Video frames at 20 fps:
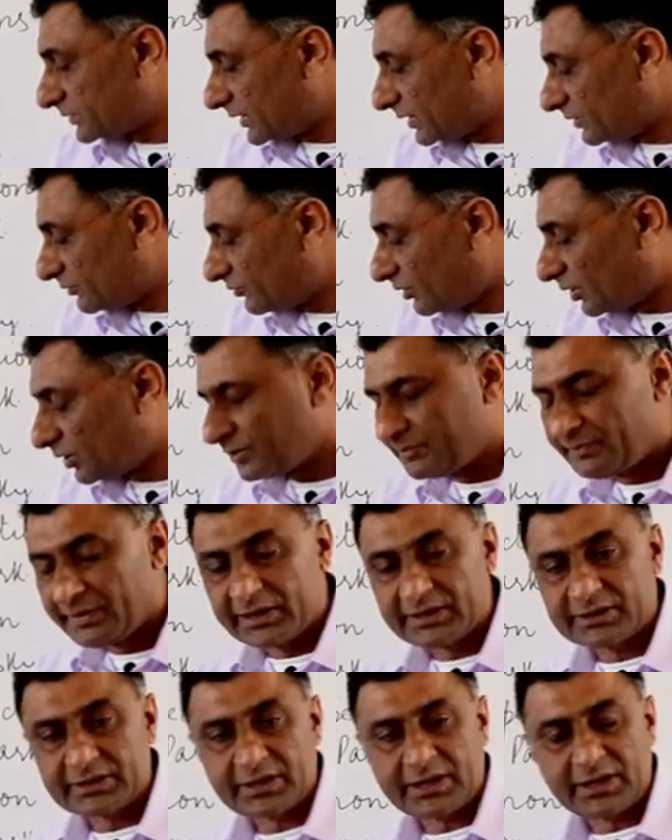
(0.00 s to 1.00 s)
then World
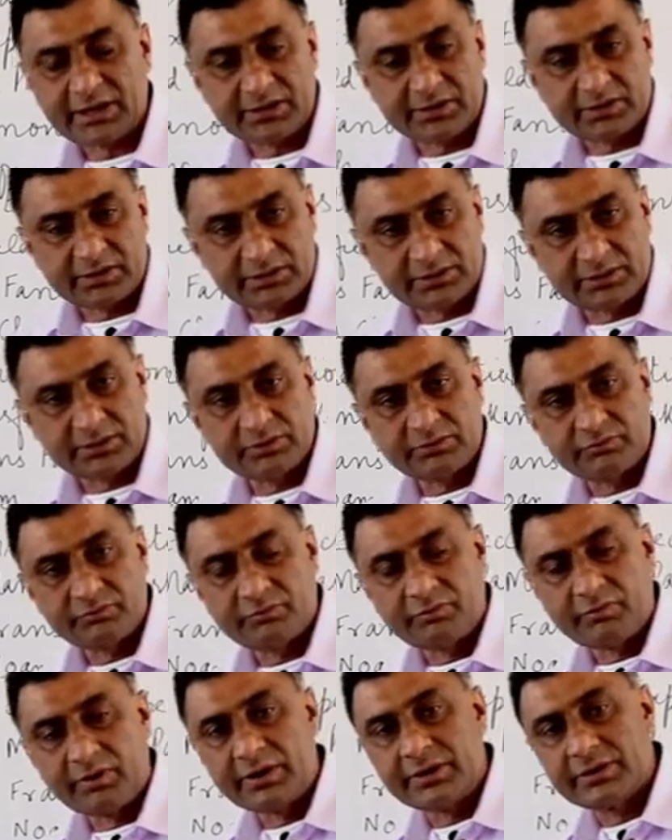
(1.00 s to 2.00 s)
Bank
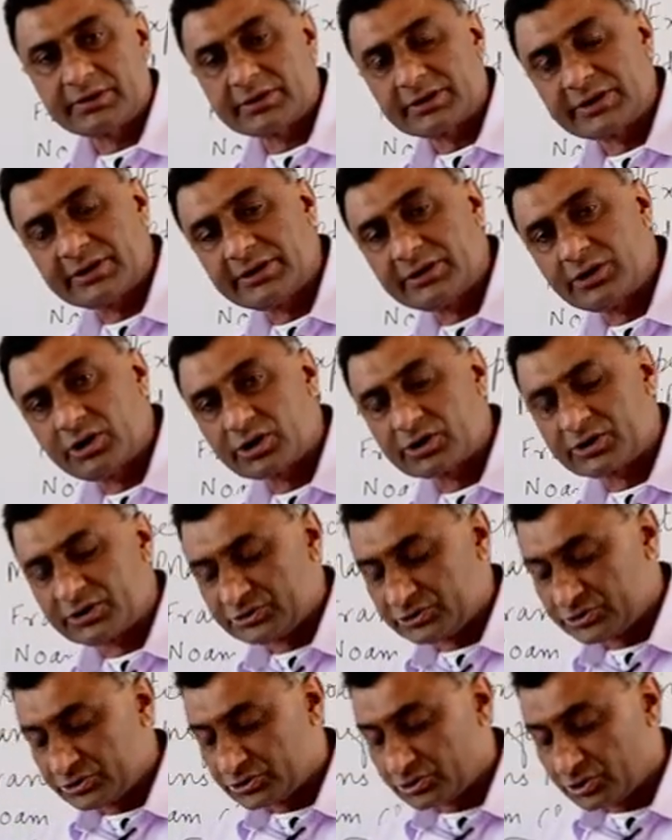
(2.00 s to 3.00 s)
and World Trade
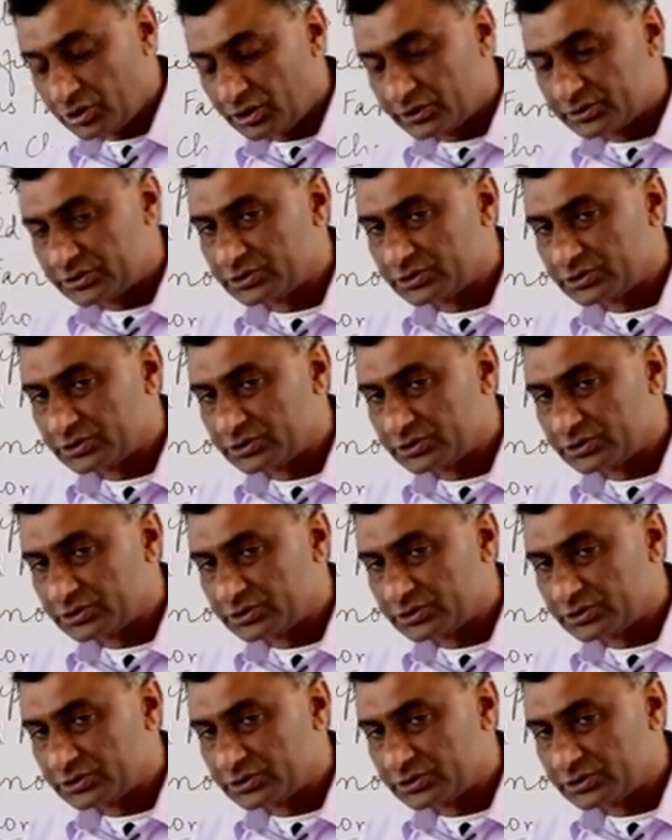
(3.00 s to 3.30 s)
Organization.